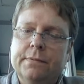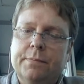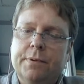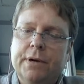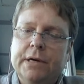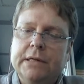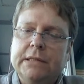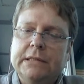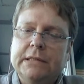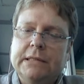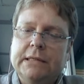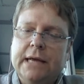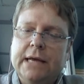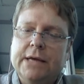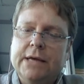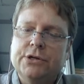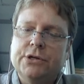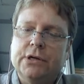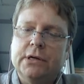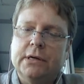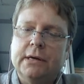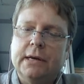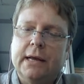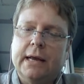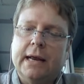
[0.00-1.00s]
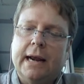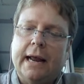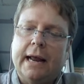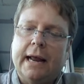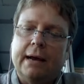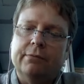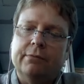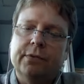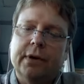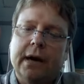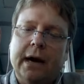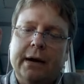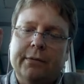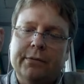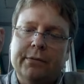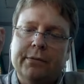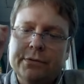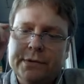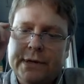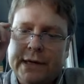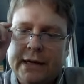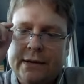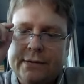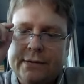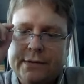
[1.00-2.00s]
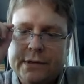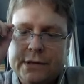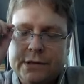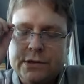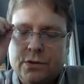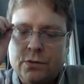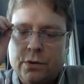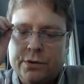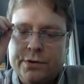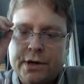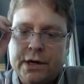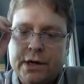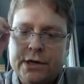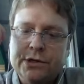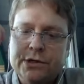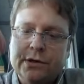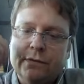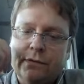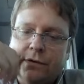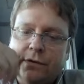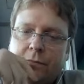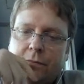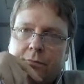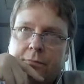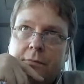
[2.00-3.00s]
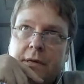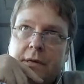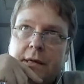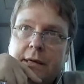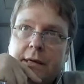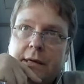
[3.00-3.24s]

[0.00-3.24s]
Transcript: presentation, and I wrote down this quotation from